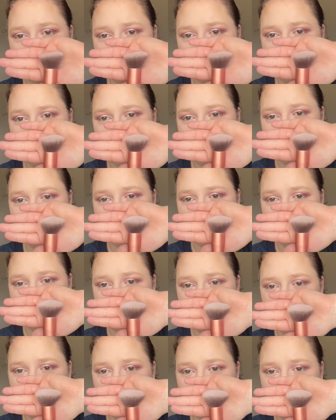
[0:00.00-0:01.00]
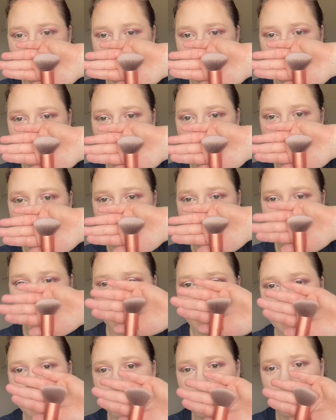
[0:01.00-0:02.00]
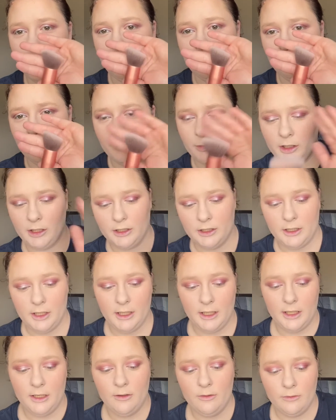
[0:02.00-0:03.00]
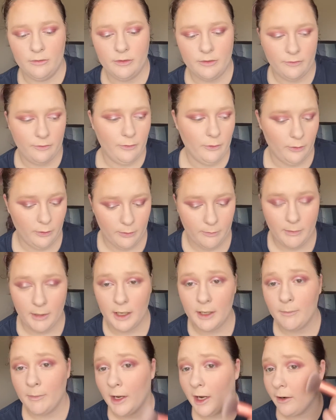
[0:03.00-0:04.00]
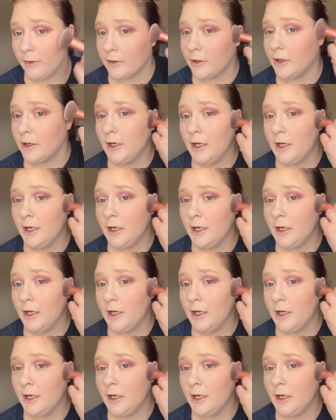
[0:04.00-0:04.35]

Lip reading: if I can figure out how to do that. It's an angled brush that I use for my powder.